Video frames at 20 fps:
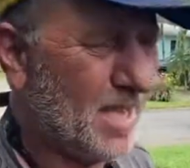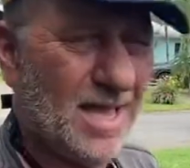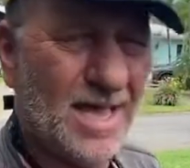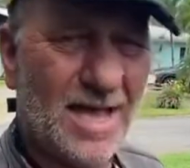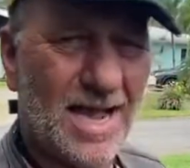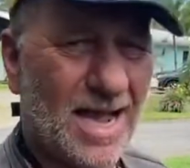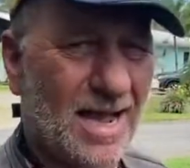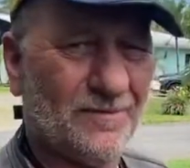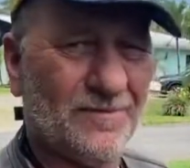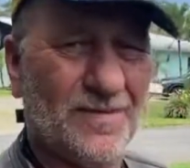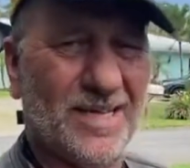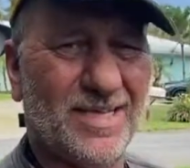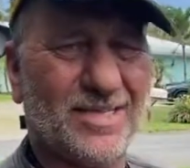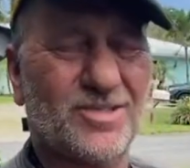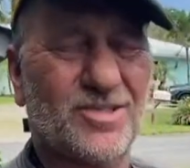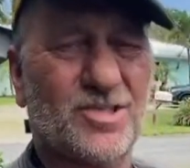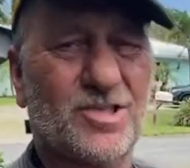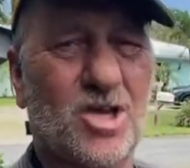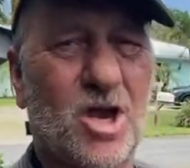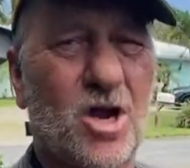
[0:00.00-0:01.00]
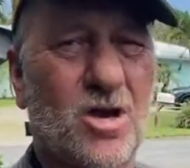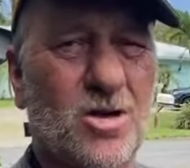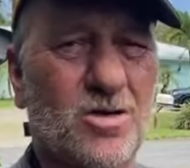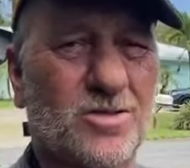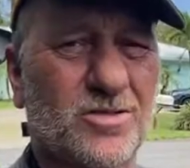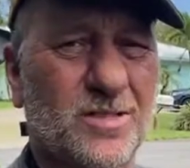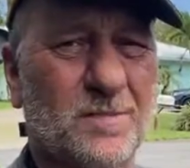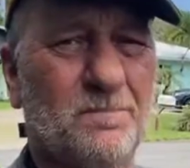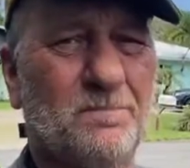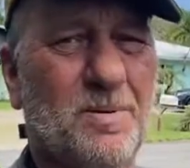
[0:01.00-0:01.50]
I've done
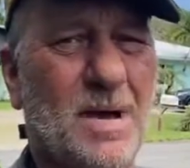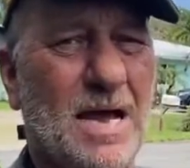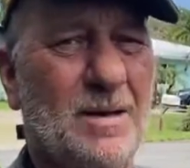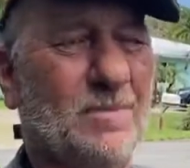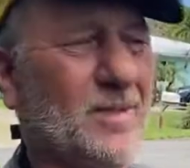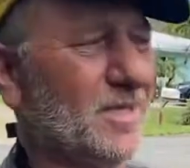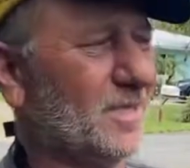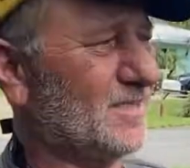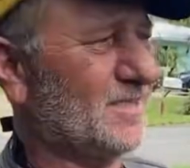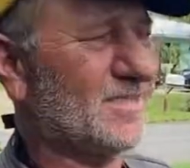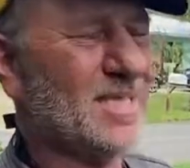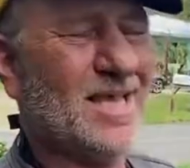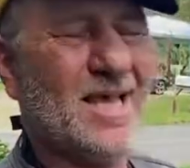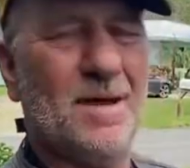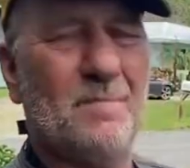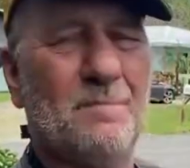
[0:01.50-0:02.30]
starters in Publix